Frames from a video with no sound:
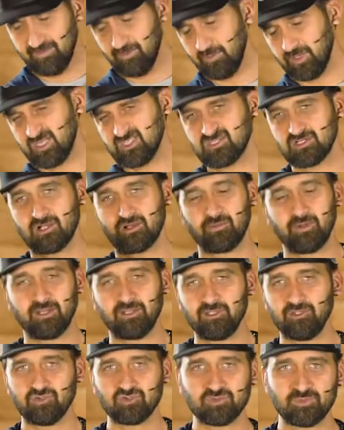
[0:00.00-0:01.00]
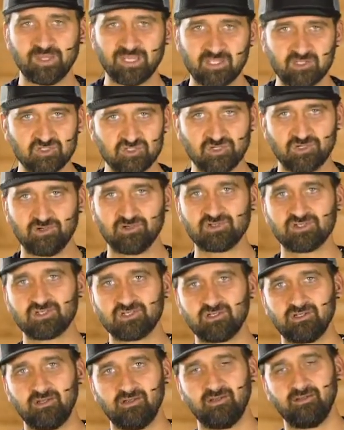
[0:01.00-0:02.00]
then we could talk about a huge mega
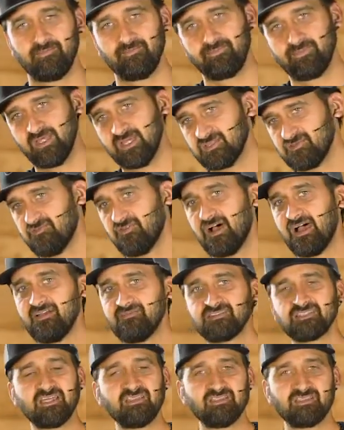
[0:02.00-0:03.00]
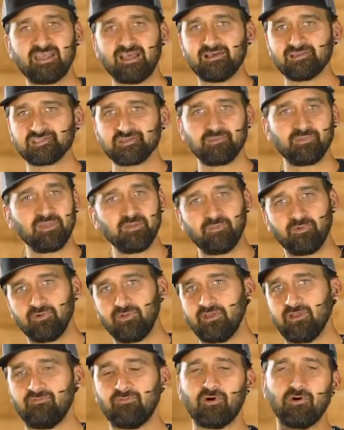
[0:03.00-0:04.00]
church. That's 5,000, 10,000 people.
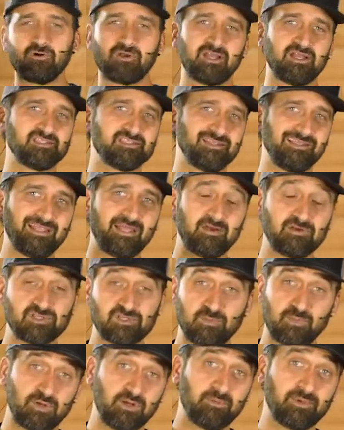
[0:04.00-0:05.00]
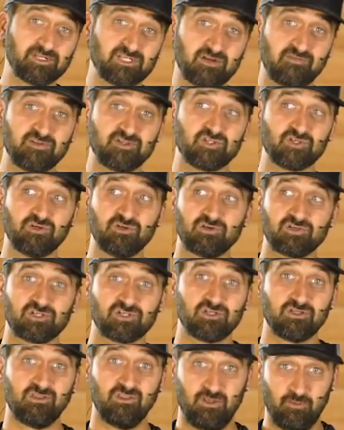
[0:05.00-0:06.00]
You have all kinds of layers. You pretty much have a
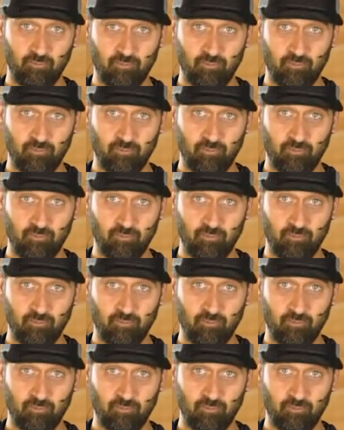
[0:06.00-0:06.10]
church that